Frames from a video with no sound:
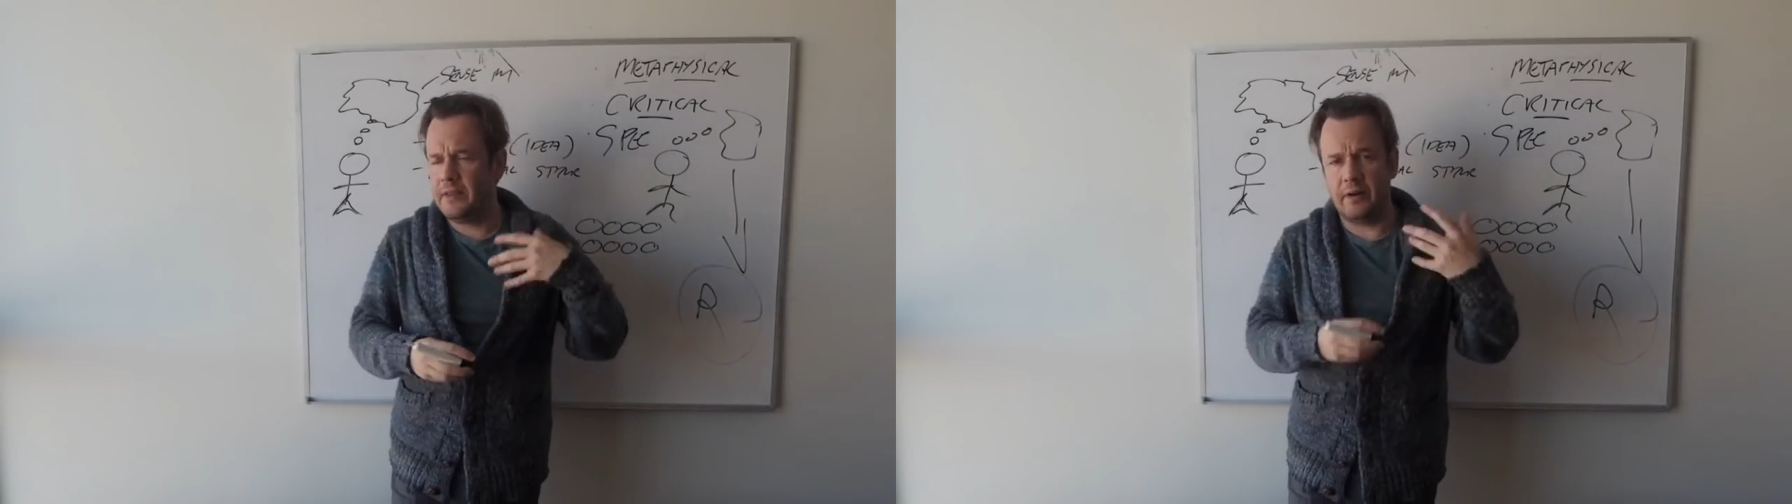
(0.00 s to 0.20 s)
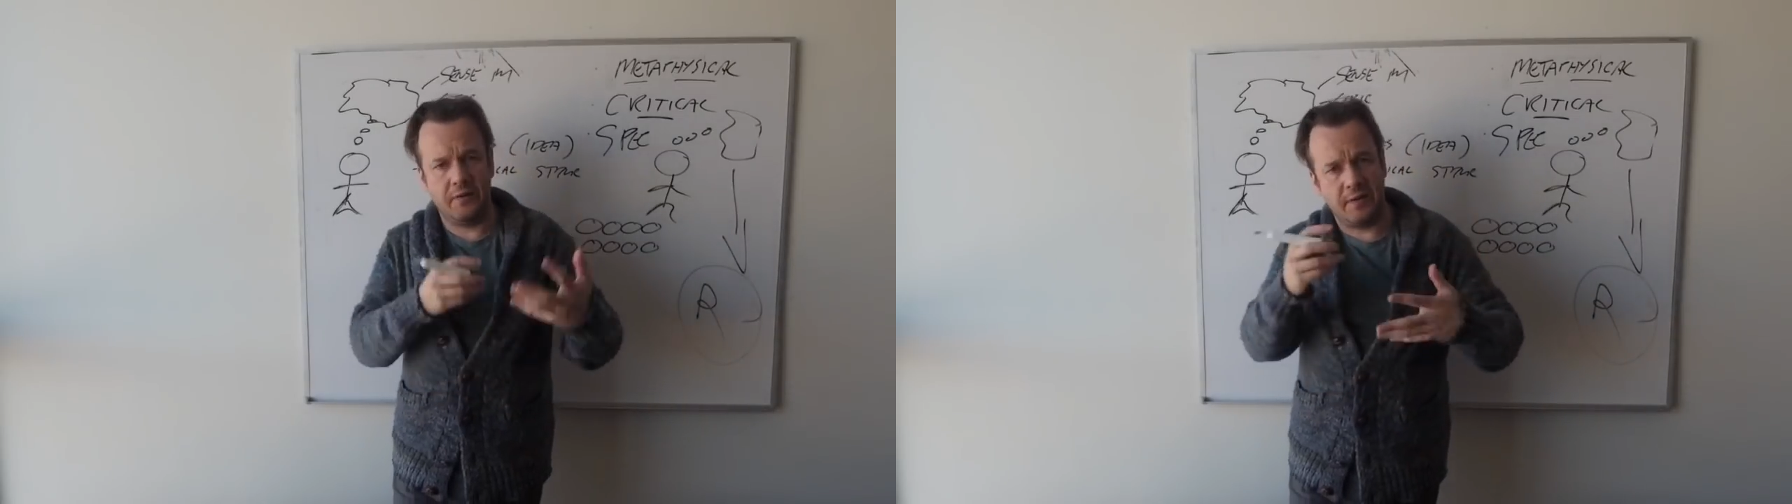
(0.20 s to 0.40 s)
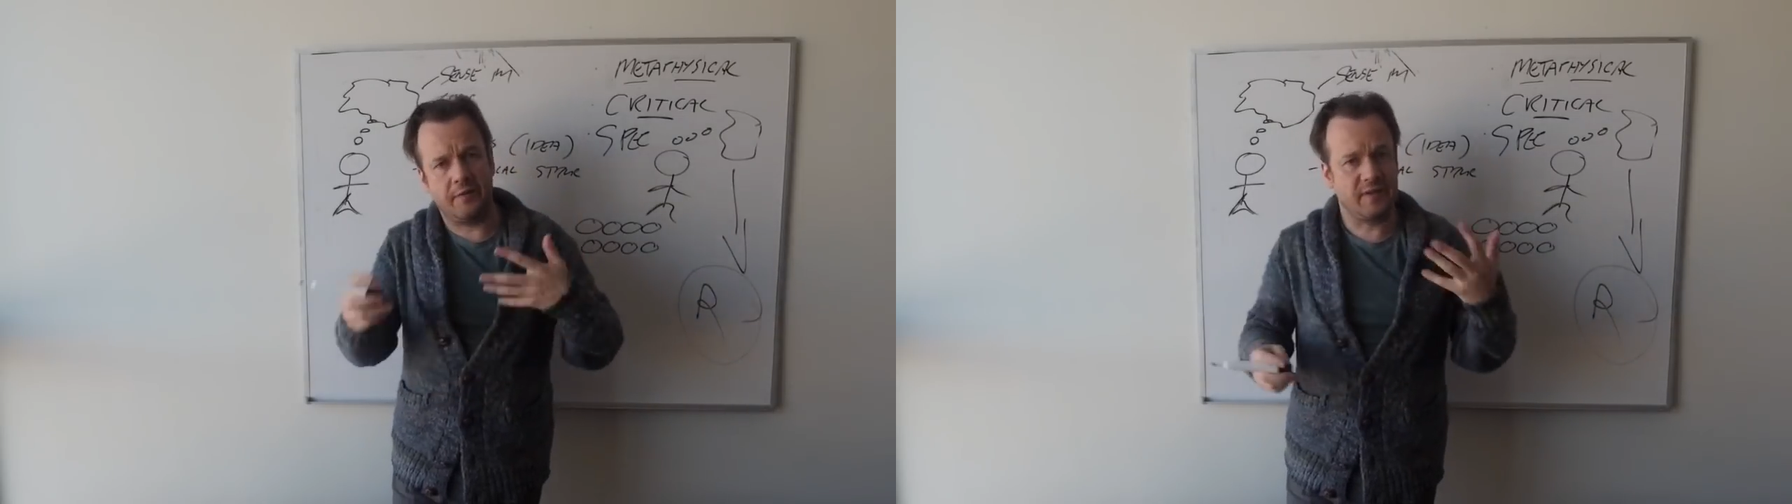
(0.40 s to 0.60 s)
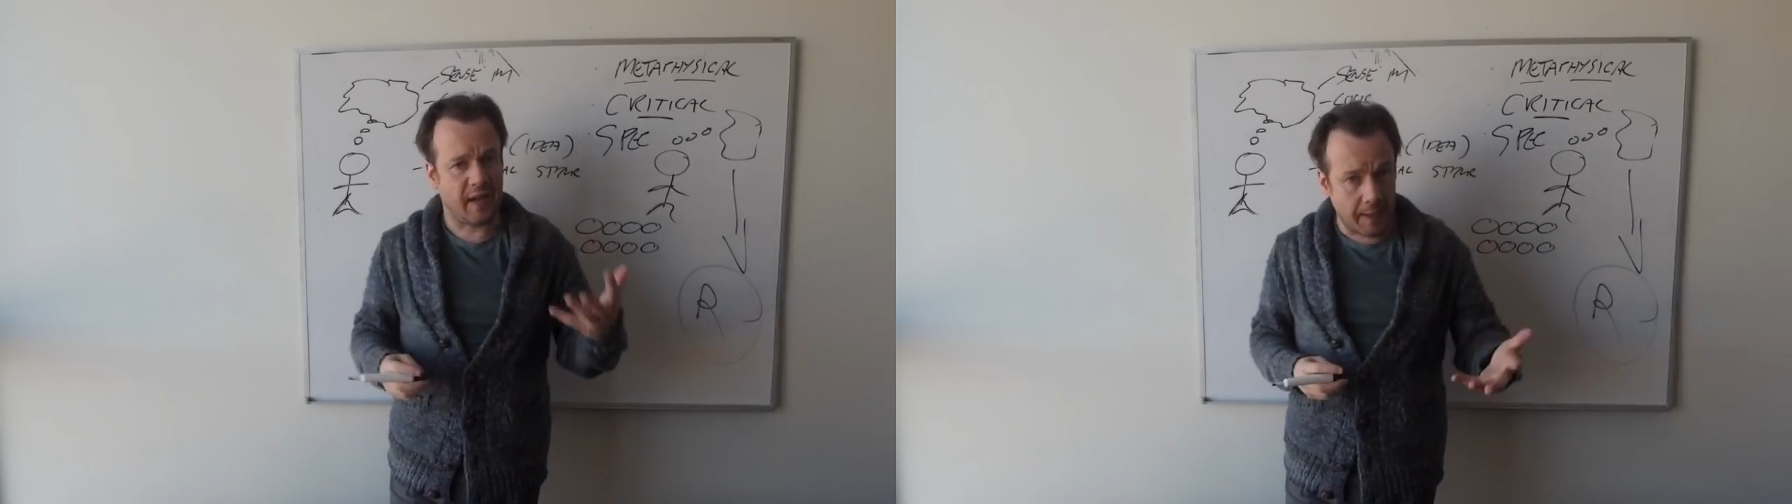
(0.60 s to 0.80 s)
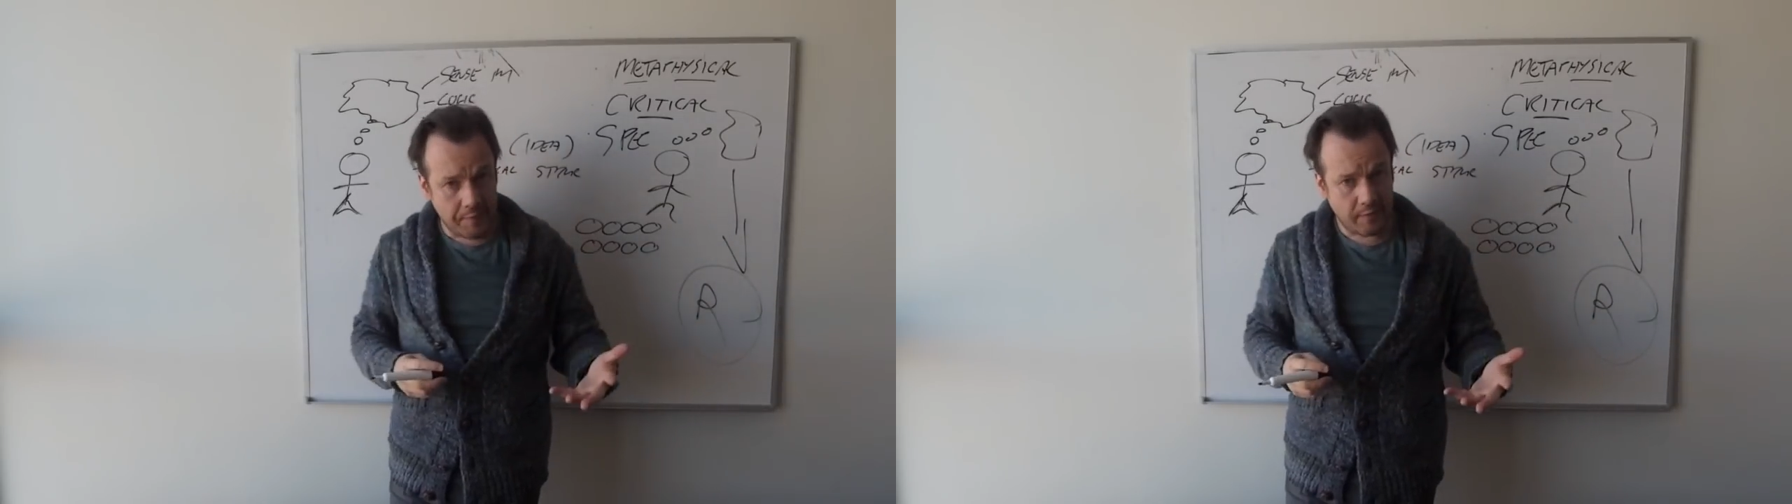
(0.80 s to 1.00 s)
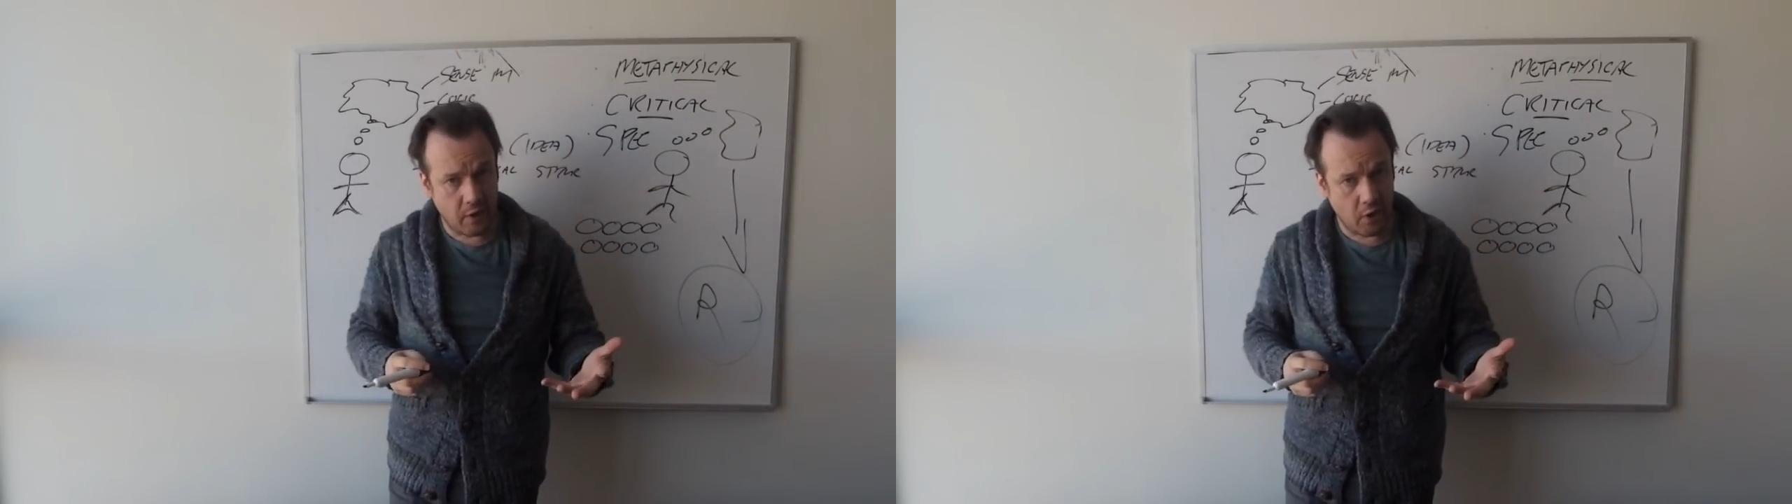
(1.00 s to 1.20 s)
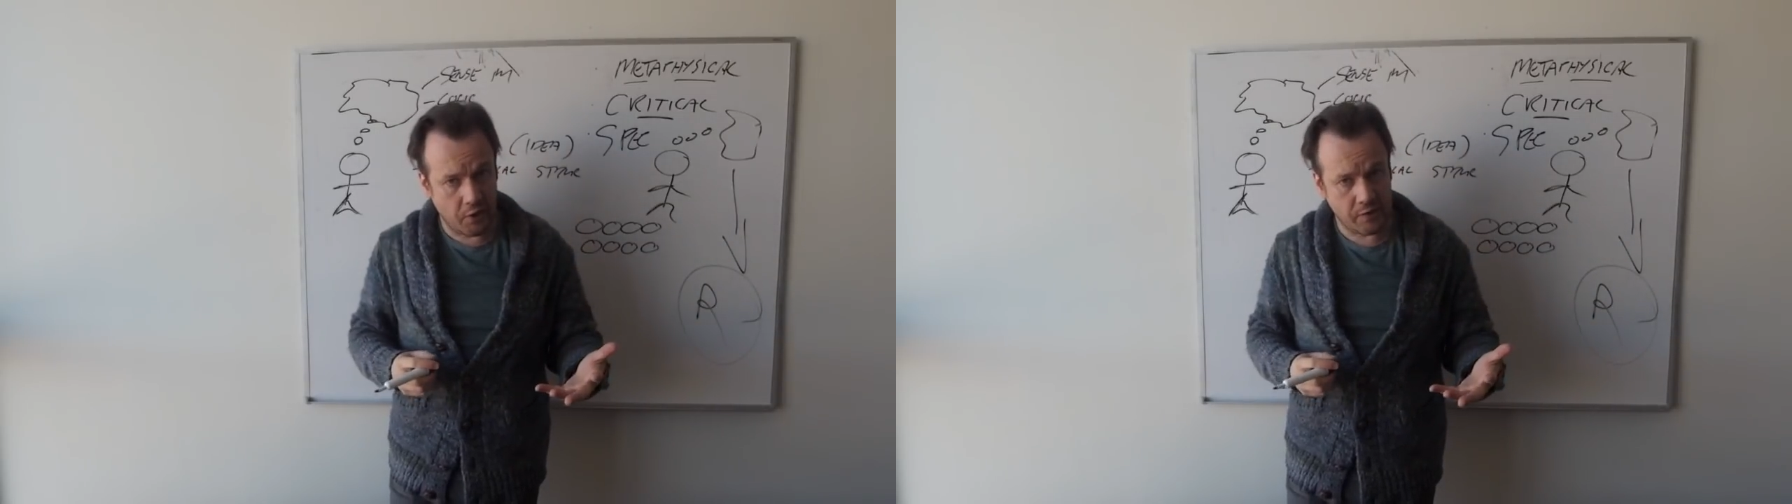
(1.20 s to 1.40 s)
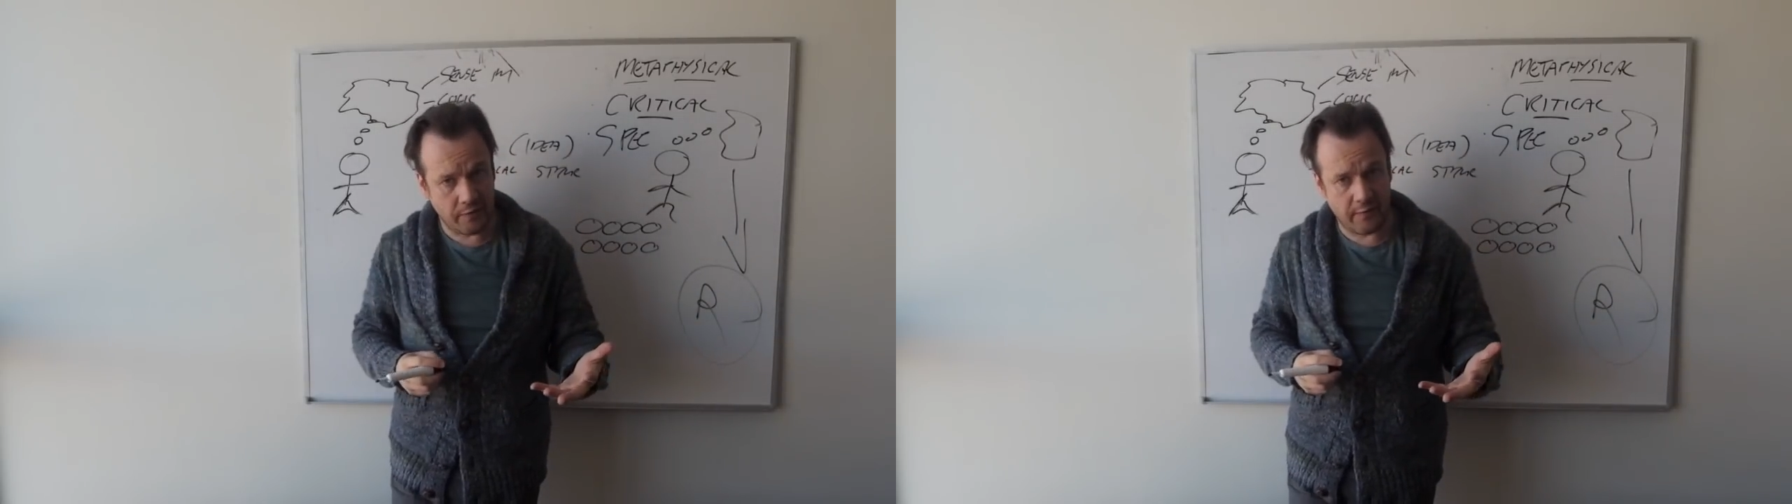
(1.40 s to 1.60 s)
There are different types of
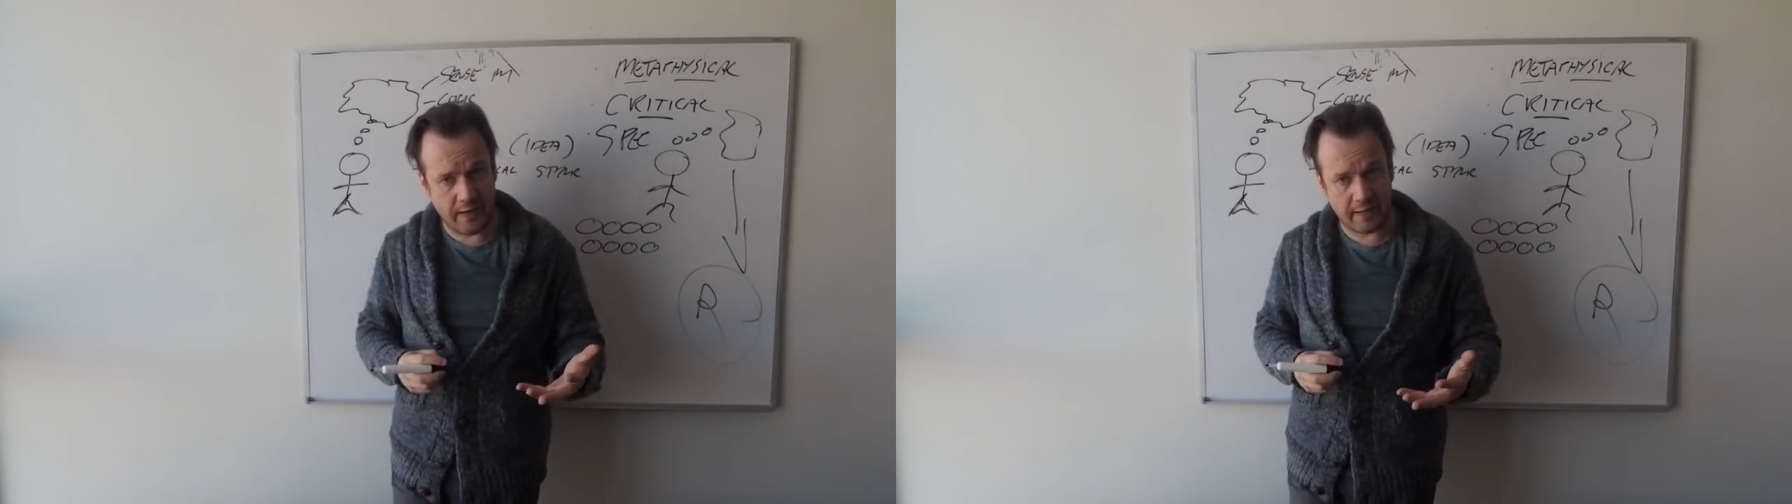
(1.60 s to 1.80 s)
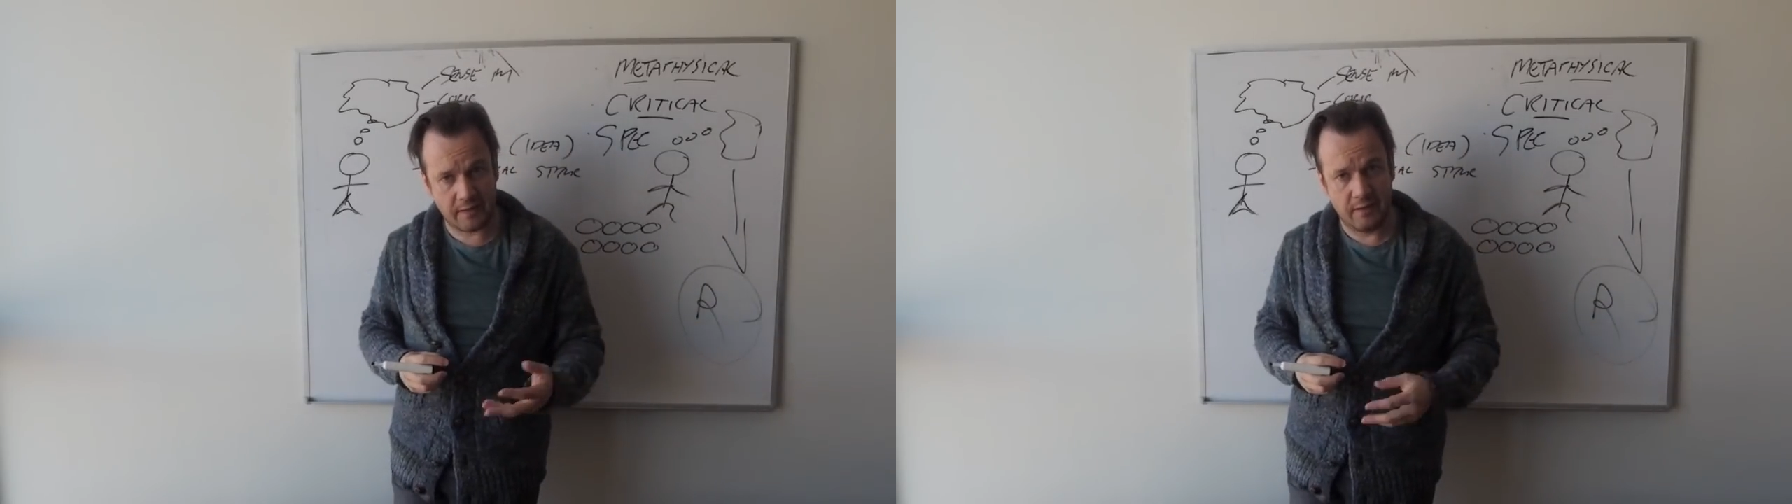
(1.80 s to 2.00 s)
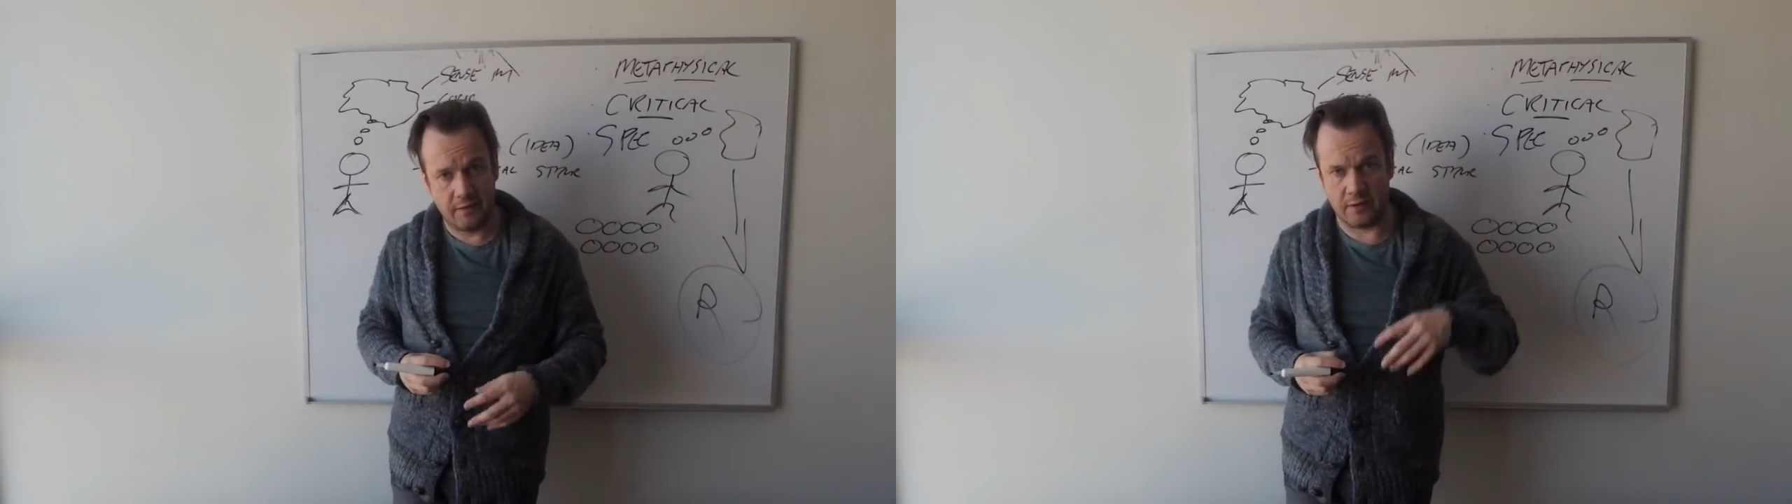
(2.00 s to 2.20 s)
cause and effect.